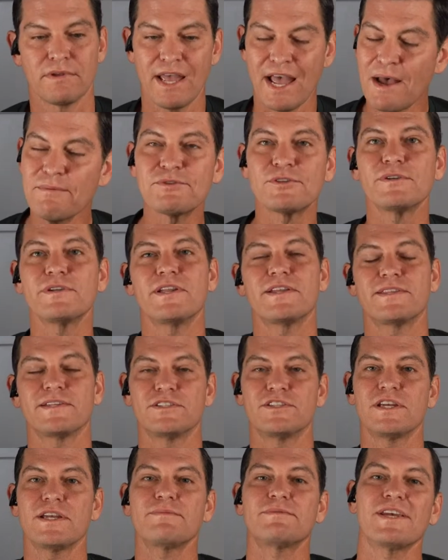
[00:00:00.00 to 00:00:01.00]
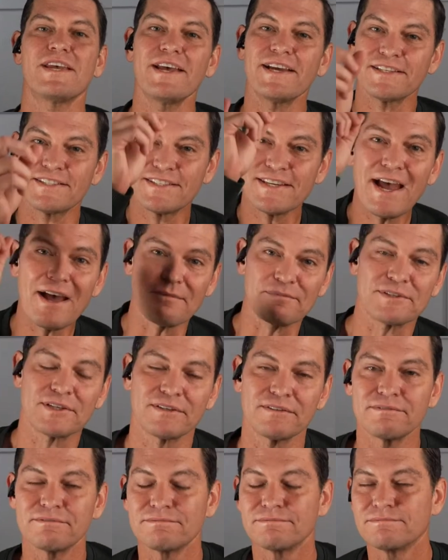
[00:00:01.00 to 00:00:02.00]
Absolutely nothing, James, except
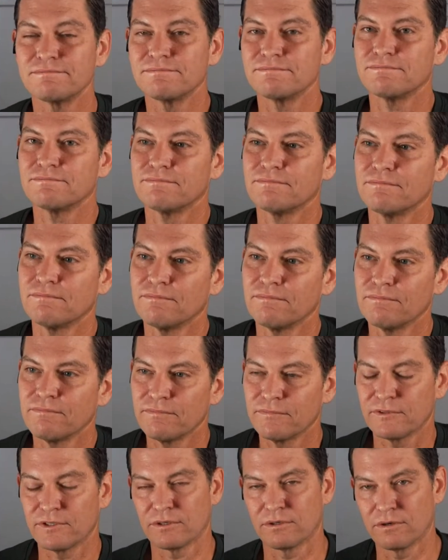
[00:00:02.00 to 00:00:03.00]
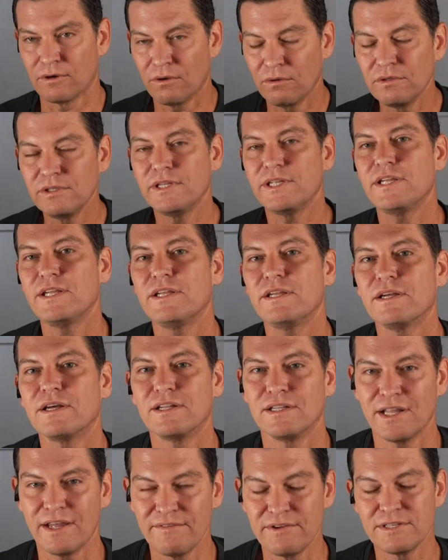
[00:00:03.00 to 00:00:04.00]
there are only
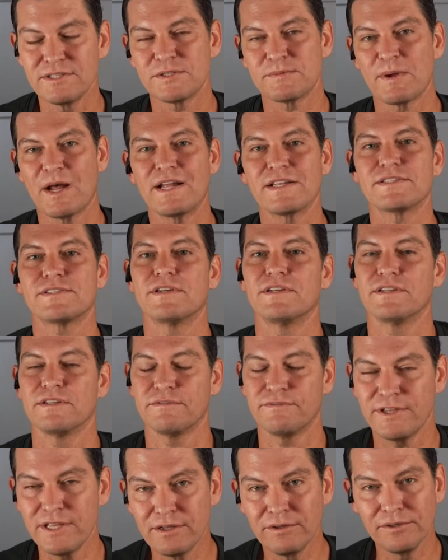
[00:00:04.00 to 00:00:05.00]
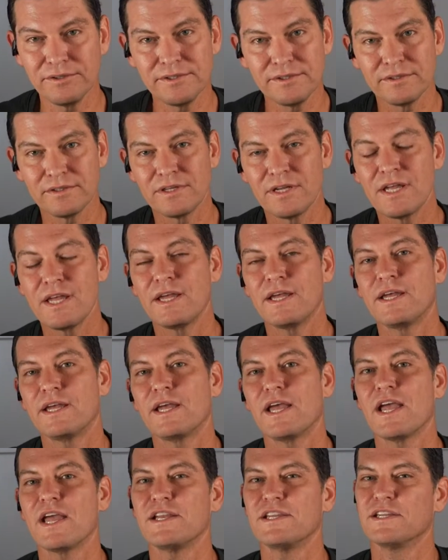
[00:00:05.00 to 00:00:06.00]
11 spots on the field,
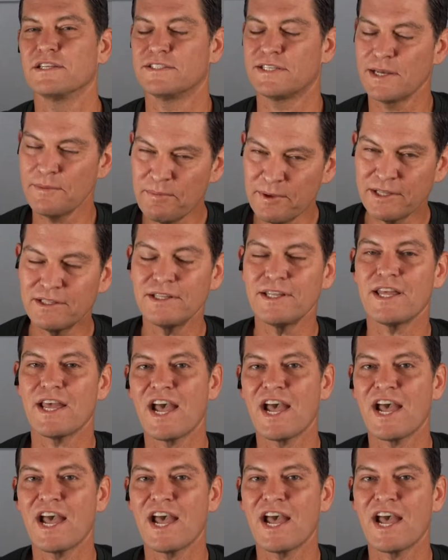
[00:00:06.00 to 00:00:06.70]
and you typically